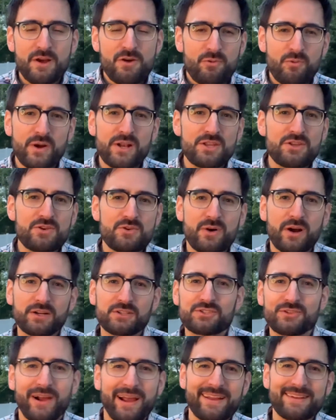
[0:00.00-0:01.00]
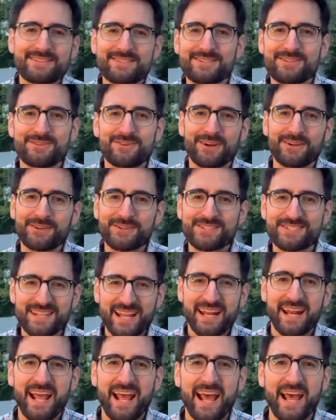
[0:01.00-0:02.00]
when you are trying to
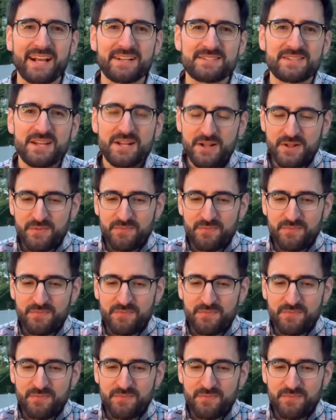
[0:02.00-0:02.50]
understand Acts.